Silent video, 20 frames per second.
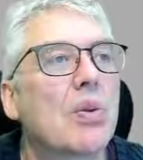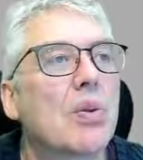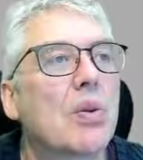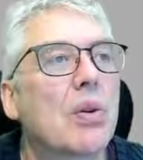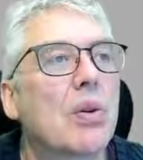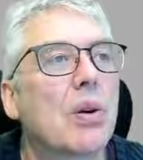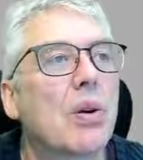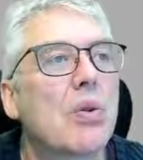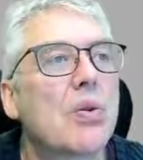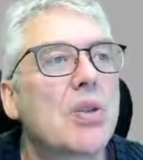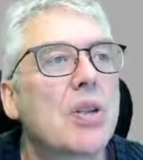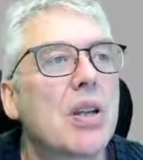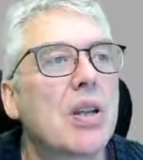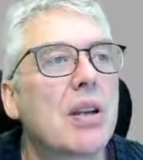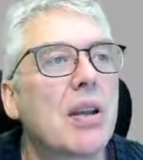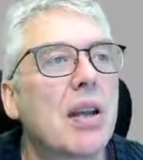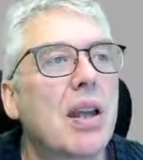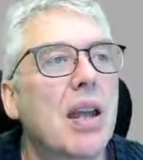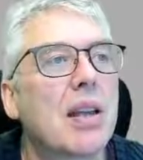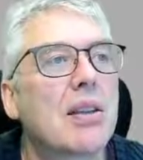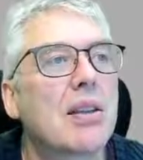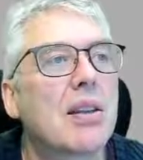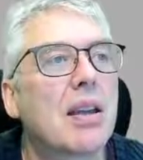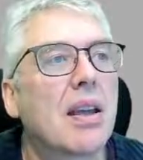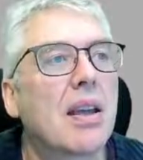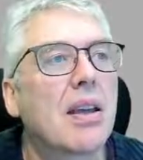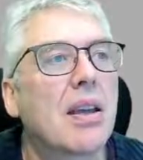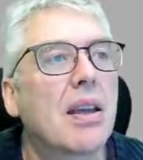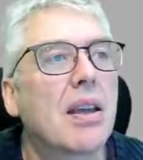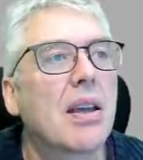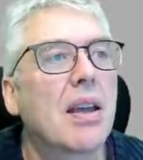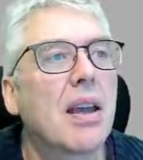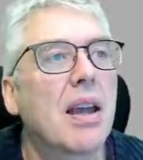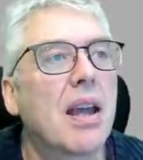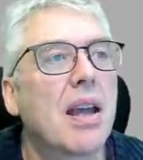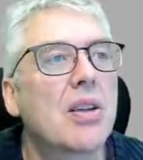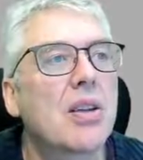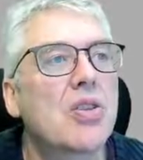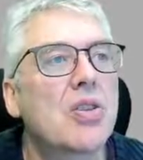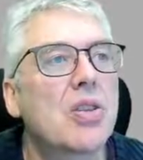to close, and I get the
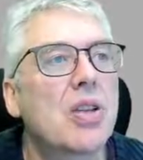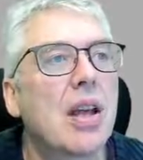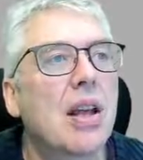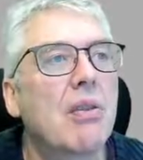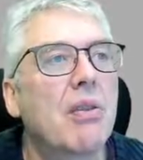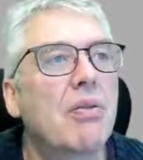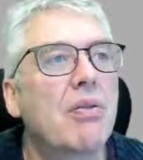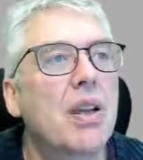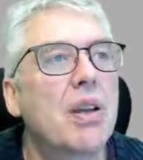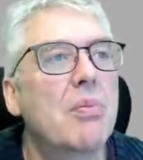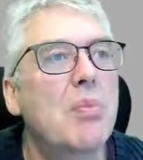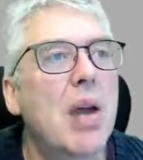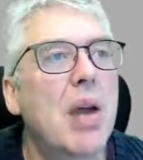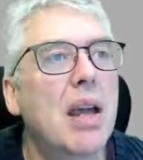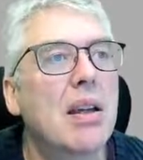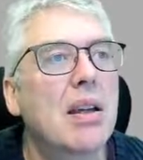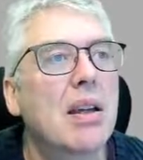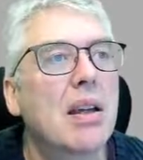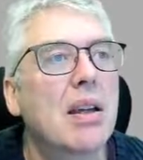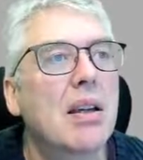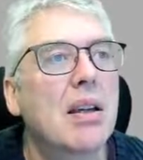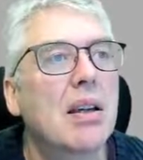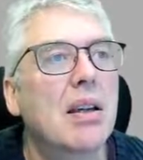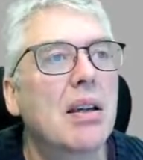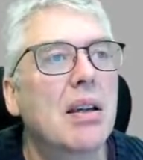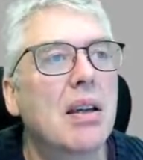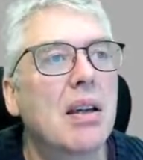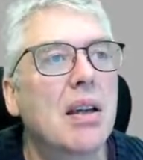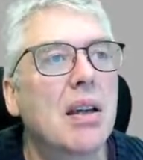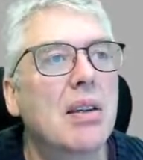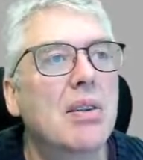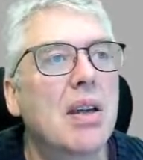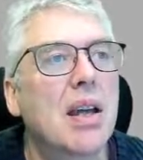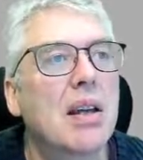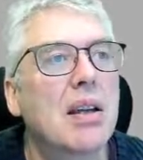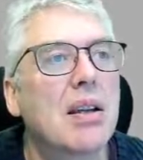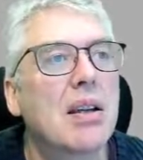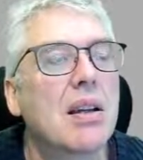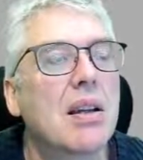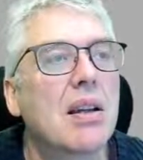XGL feedback, and
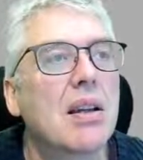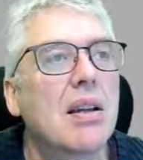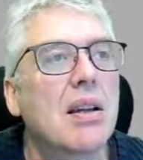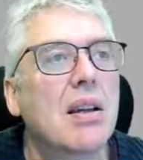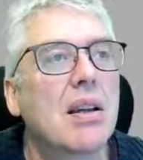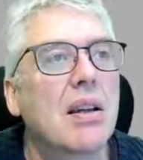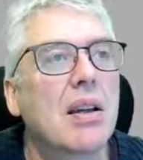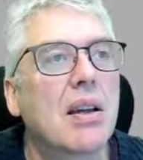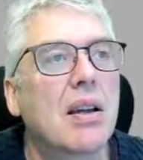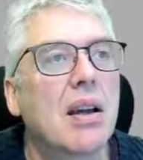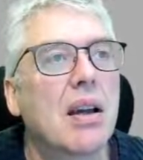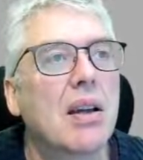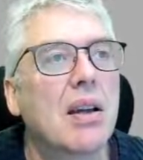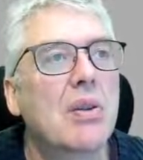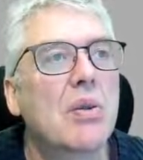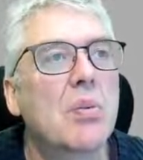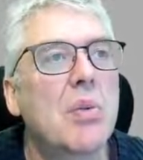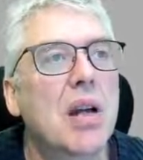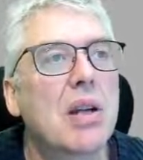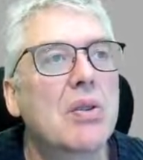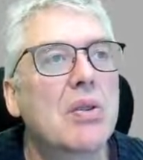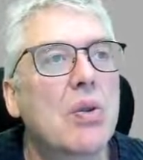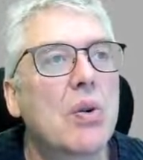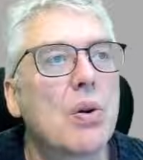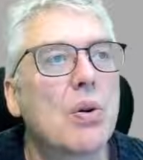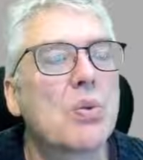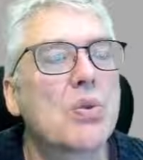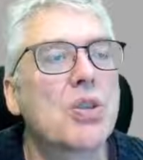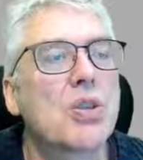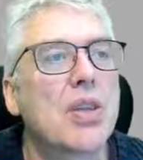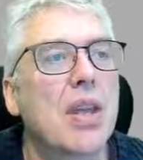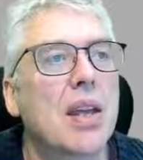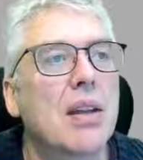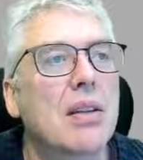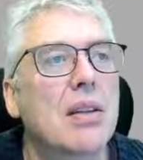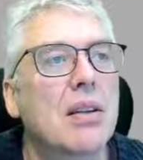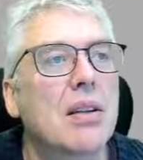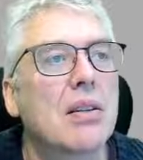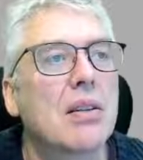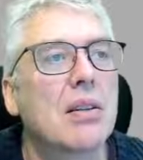then I go back to low
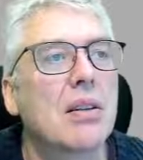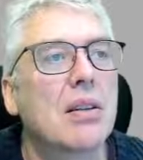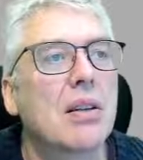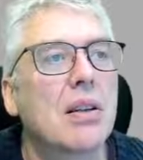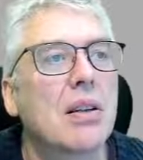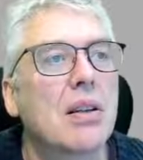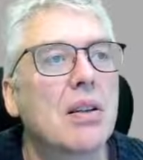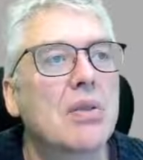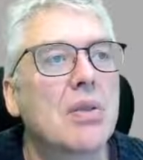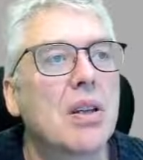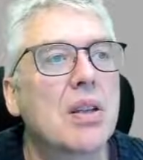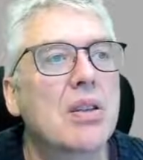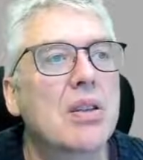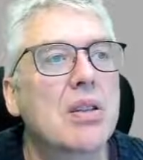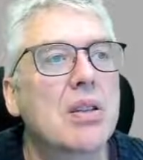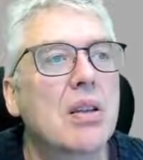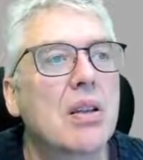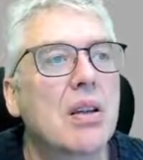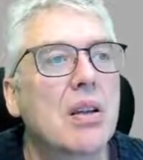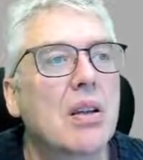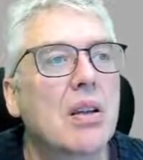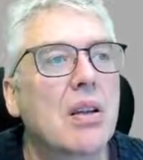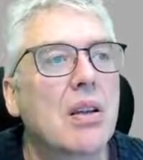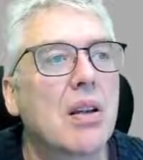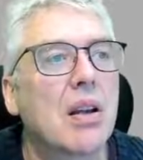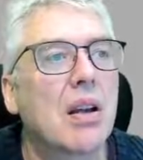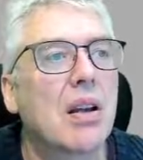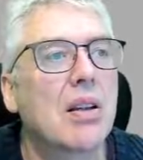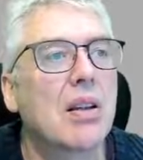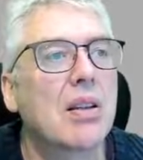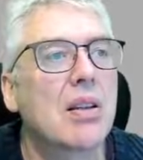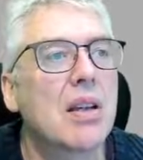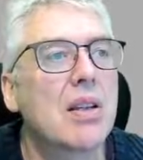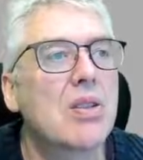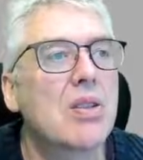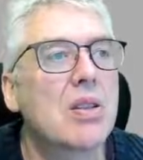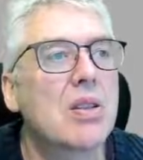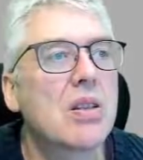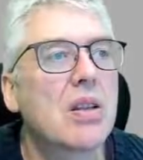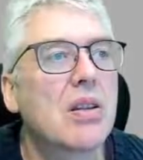state. So it's like
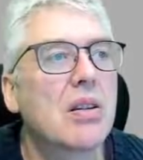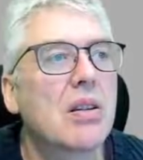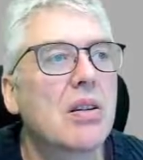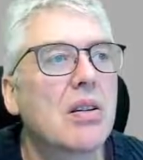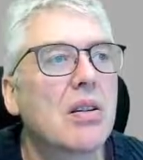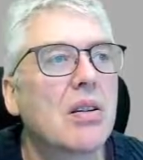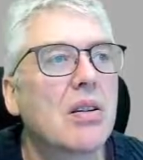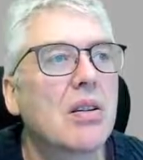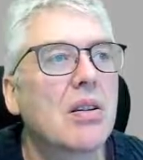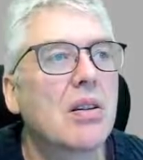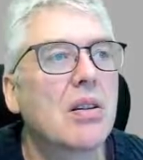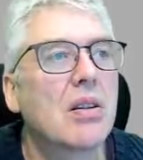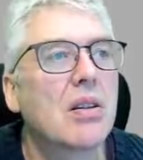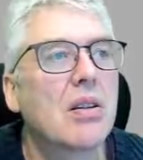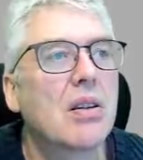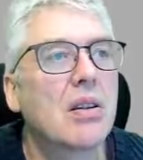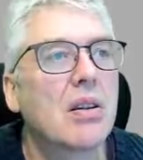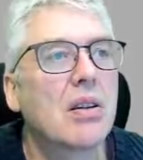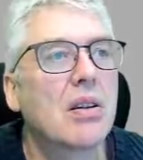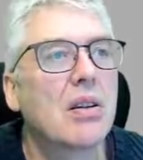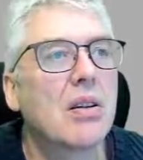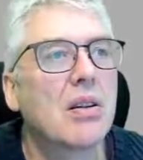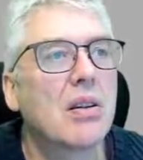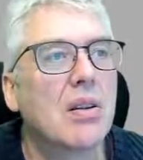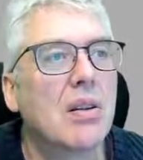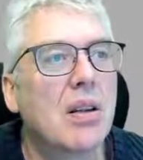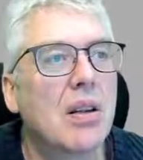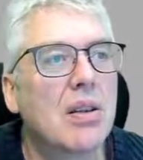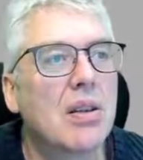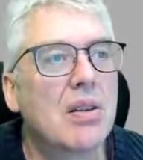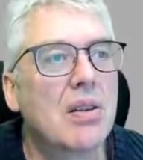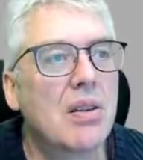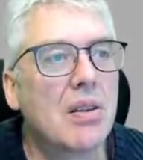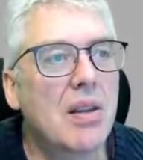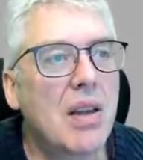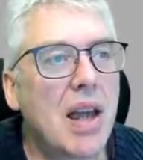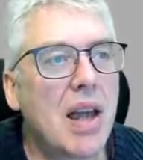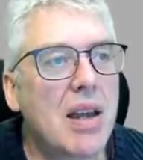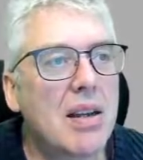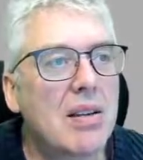this, like
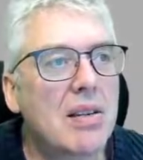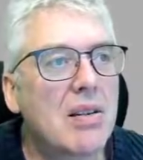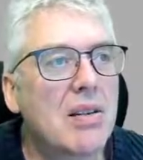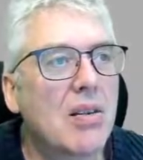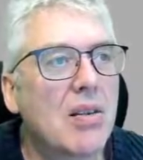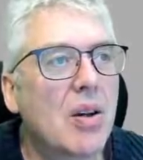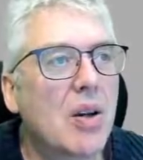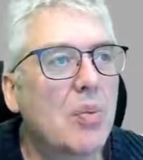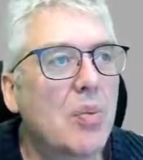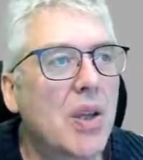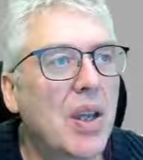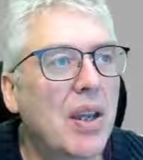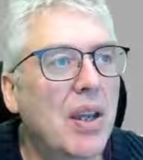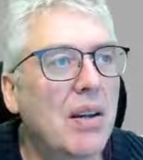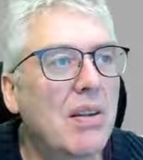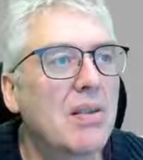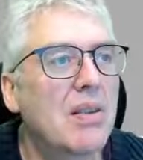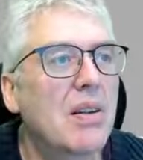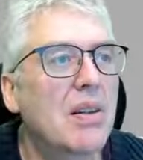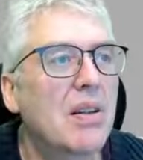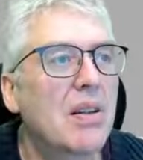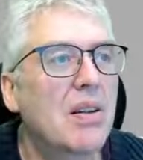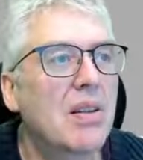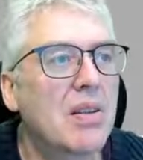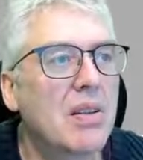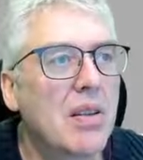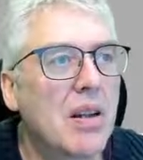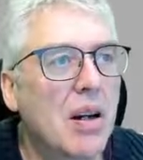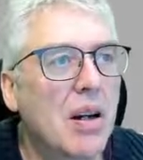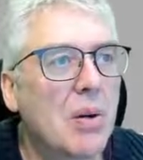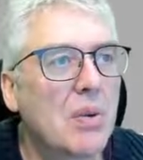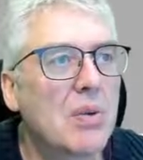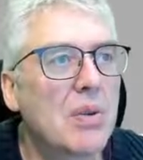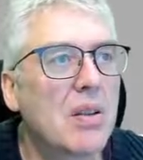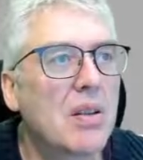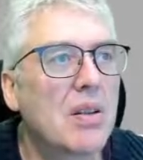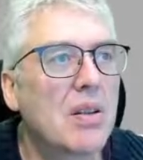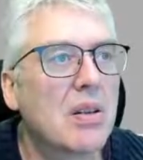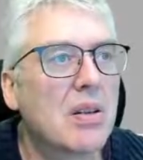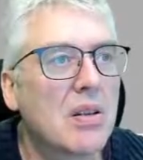that, up here, down,
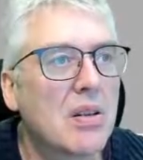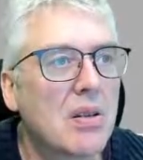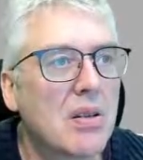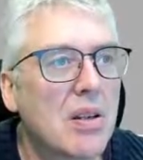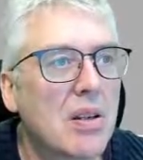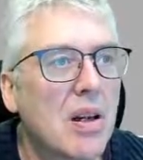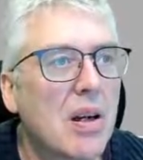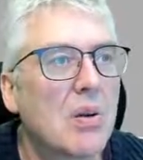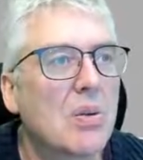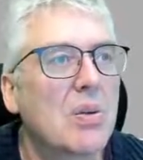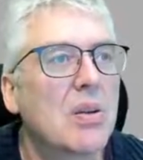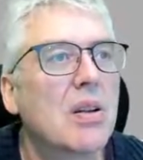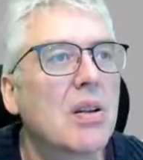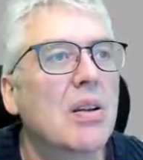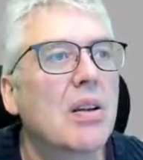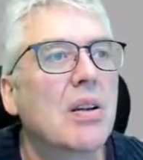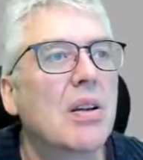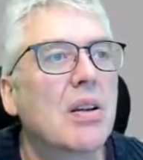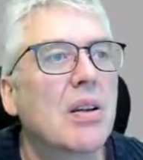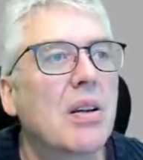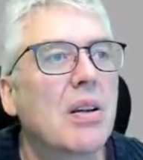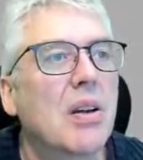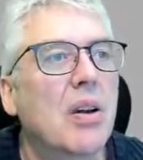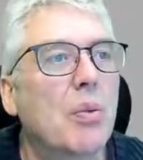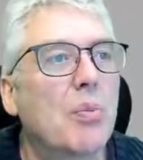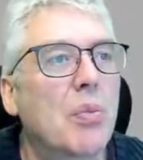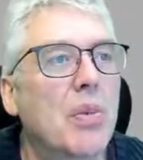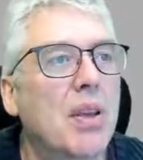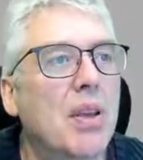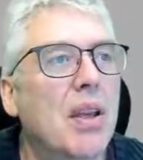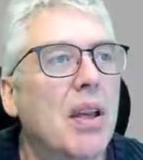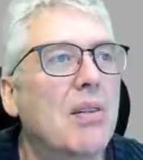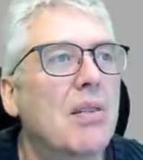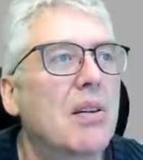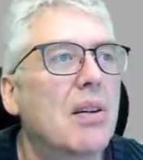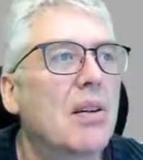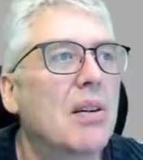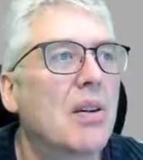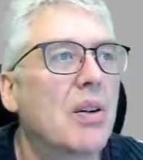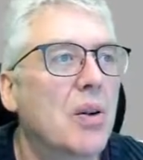down, up there,
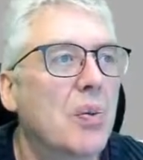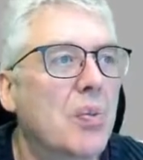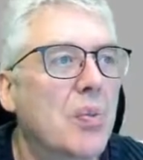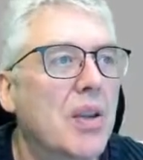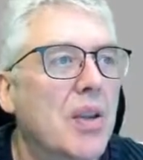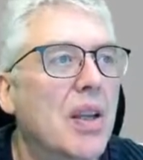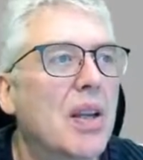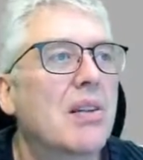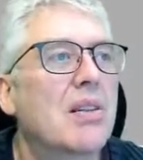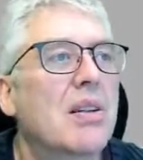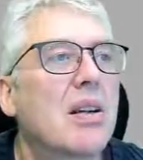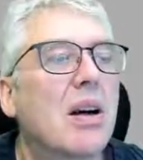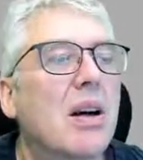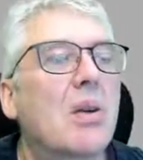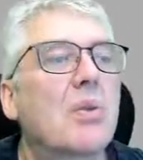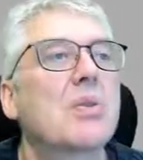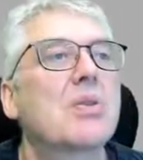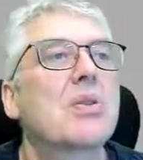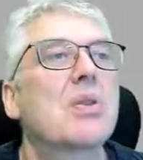down. So